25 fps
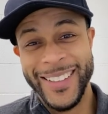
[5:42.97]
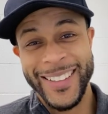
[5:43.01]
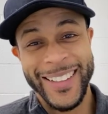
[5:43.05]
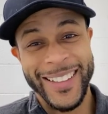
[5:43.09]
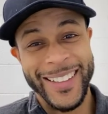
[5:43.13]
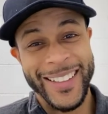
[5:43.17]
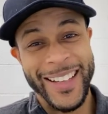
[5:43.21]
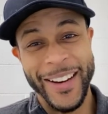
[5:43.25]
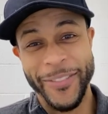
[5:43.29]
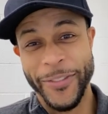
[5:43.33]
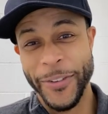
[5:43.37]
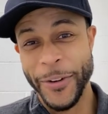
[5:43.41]
you
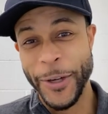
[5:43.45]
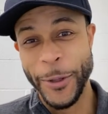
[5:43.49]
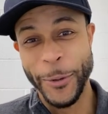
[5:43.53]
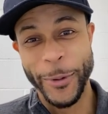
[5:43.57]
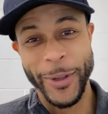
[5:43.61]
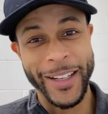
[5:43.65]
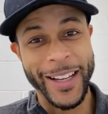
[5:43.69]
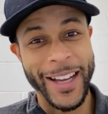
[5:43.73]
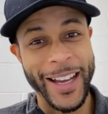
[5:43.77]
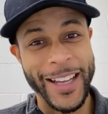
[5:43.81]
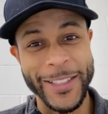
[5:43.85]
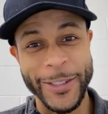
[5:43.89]
never know
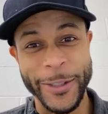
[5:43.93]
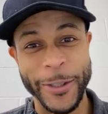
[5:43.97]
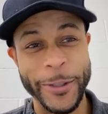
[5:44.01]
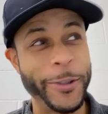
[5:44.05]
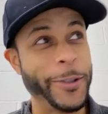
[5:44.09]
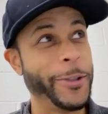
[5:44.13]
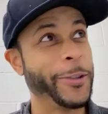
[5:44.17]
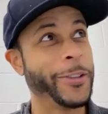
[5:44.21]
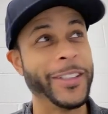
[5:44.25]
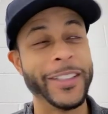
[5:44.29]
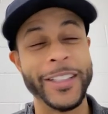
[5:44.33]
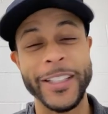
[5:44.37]
what God's going to
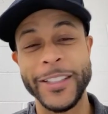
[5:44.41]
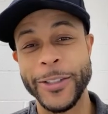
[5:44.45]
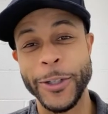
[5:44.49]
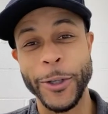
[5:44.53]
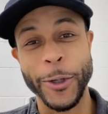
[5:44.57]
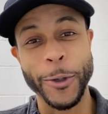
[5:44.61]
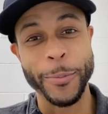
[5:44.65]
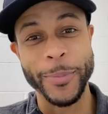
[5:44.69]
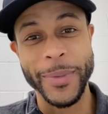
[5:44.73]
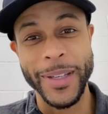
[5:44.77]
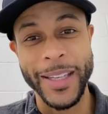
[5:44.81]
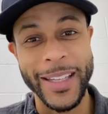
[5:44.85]
do. You couldn't have
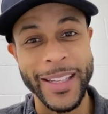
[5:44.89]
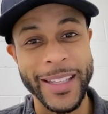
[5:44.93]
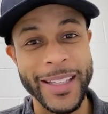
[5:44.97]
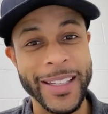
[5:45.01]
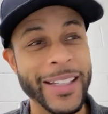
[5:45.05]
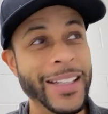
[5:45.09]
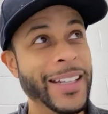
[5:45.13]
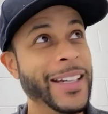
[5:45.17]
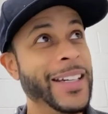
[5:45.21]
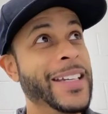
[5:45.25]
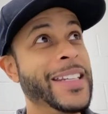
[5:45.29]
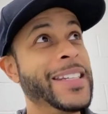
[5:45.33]
told me
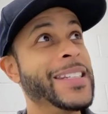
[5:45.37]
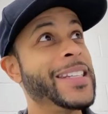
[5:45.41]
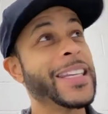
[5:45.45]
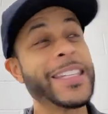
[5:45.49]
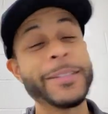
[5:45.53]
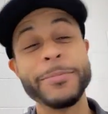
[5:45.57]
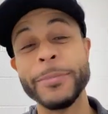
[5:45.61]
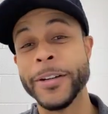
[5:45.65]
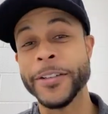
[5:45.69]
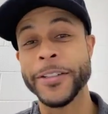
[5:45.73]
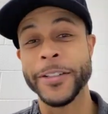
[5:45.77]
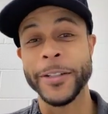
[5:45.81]

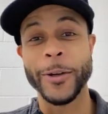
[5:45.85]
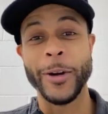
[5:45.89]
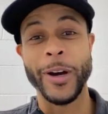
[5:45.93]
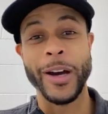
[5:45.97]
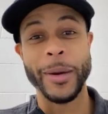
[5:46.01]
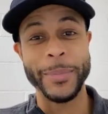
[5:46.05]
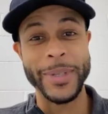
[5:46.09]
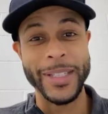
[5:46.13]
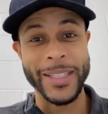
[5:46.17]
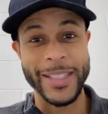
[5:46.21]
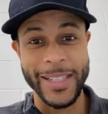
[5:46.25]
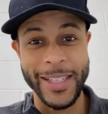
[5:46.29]
six months ago
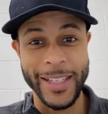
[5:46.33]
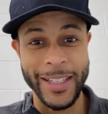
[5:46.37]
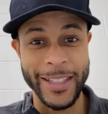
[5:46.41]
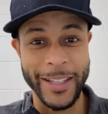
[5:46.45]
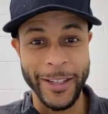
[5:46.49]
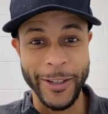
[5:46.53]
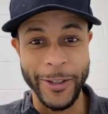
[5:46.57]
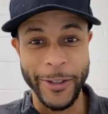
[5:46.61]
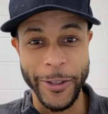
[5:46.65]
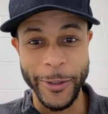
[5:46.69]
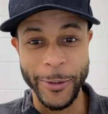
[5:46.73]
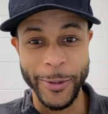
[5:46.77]
I'd be sitting
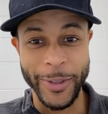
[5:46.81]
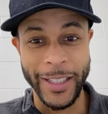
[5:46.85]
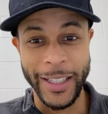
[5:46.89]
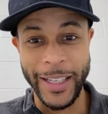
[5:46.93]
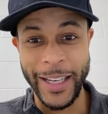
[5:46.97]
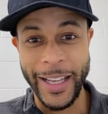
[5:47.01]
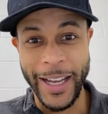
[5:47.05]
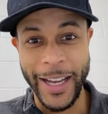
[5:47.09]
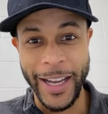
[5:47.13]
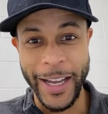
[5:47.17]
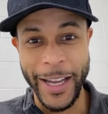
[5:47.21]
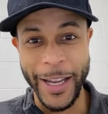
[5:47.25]
here doing a
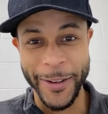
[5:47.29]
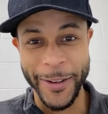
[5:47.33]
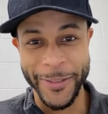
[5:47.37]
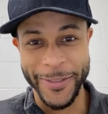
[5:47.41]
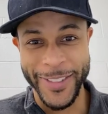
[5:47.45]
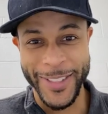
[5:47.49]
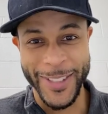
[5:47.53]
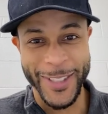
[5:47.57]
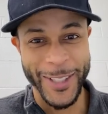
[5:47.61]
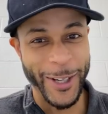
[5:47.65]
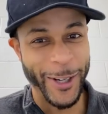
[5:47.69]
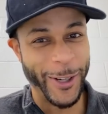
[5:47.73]
live.
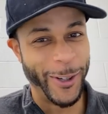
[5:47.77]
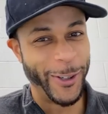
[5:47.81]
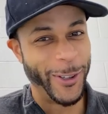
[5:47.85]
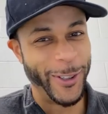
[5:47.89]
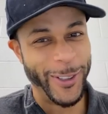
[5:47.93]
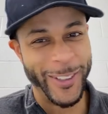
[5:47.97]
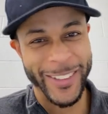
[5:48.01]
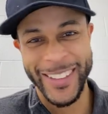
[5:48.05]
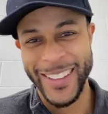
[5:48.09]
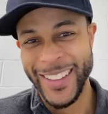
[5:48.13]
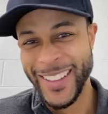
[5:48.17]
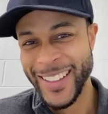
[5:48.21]

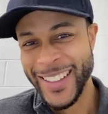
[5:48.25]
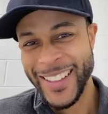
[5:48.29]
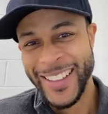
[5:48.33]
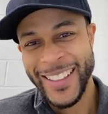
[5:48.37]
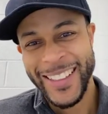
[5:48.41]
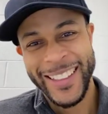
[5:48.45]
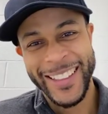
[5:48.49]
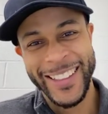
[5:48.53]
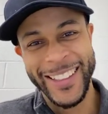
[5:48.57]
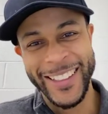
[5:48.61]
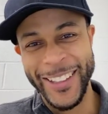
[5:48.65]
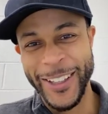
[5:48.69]
So,
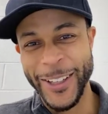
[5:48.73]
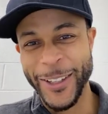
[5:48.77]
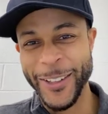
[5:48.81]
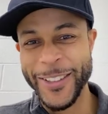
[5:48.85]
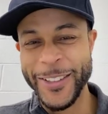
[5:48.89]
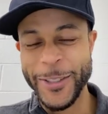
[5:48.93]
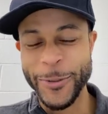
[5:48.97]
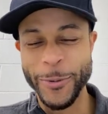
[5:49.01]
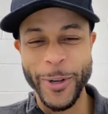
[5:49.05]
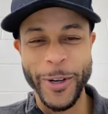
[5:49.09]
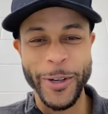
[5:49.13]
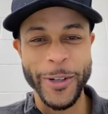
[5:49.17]
you know,
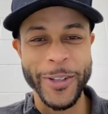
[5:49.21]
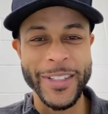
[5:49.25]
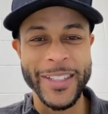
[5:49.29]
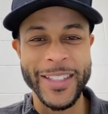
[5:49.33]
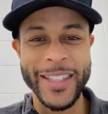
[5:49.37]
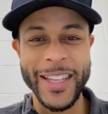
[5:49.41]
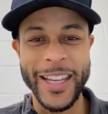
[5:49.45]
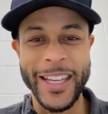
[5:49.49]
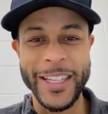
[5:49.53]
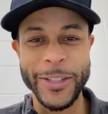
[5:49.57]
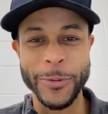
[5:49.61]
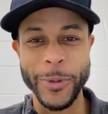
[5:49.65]
it's one of those
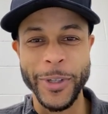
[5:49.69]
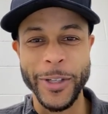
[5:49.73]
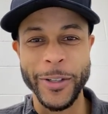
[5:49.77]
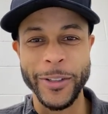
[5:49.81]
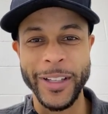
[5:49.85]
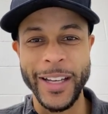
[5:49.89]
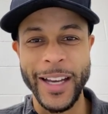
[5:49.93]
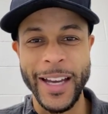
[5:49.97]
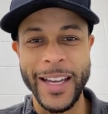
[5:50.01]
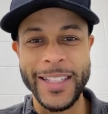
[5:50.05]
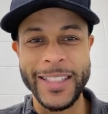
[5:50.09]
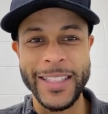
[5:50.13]
things. We know
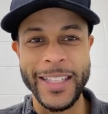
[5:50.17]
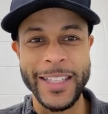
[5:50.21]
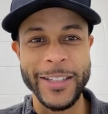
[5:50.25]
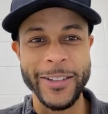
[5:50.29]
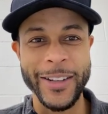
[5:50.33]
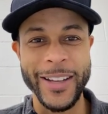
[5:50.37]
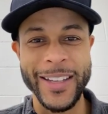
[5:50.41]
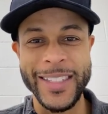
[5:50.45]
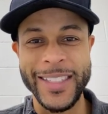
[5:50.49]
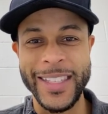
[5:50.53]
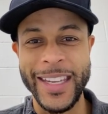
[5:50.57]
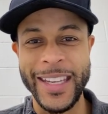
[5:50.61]
God said
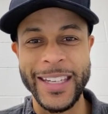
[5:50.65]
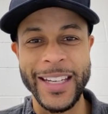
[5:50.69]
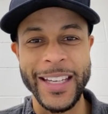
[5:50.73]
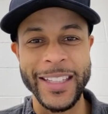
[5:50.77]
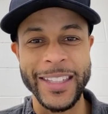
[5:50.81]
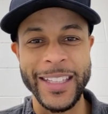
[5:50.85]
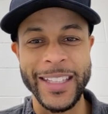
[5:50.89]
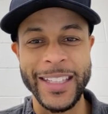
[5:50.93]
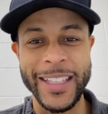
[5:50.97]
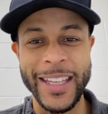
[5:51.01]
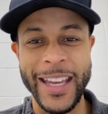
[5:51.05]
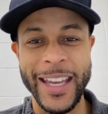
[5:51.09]
you ain't seen
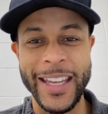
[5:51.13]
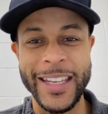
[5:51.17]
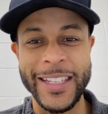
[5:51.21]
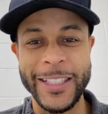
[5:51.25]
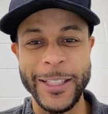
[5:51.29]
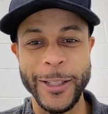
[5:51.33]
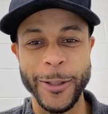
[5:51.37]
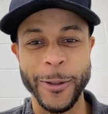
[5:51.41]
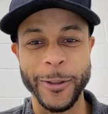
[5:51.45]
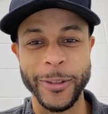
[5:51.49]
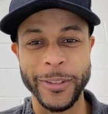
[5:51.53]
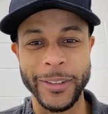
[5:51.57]
nothing yet.
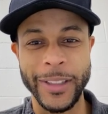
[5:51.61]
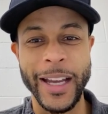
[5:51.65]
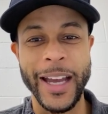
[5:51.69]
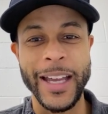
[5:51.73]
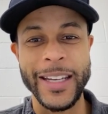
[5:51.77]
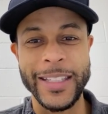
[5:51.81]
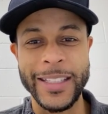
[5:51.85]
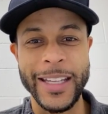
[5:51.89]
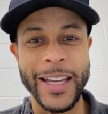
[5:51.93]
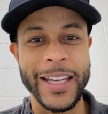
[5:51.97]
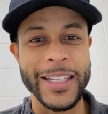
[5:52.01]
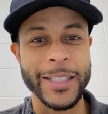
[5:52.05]
So,
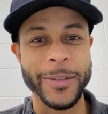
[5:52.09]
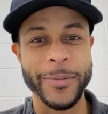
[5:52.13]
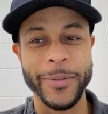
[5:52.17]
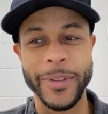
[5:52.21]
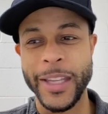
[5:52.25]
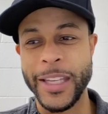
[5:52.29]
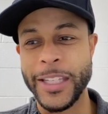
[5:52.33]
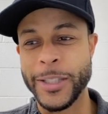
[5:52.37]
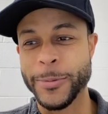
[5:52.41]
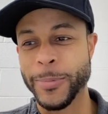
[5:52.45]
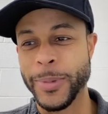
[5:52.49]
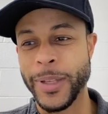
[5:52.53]
God's got some
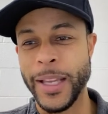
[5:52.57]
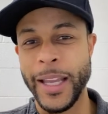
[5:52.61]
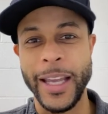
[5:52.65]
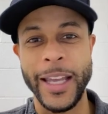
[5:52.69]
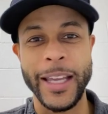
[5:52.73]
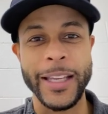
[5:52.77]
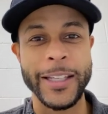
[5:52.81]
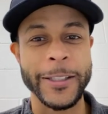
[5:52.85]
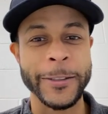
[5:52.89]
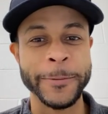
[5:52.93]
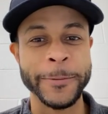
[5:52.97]
things planned.